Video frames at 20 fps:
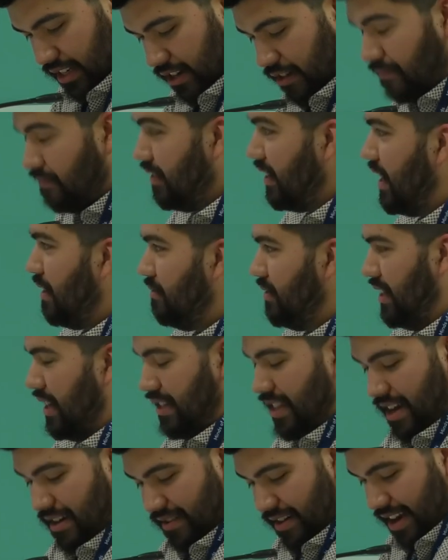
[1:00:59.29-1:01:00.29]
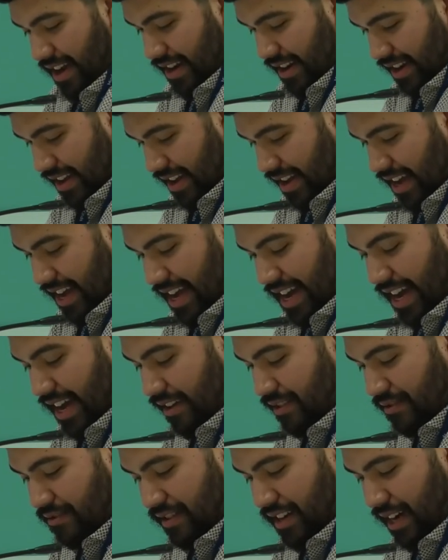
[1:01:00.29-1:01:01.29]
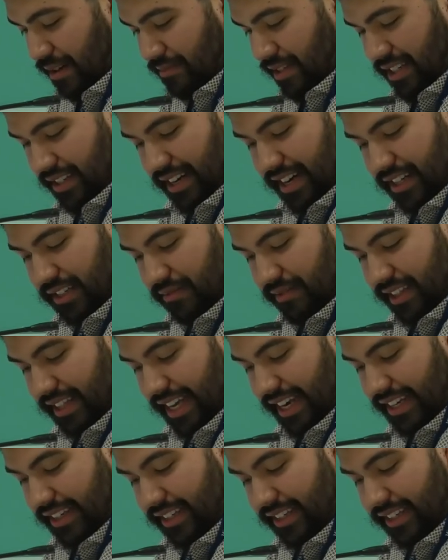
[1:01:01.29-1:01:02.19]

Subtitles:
hopefully I've said that right, who comes to us with a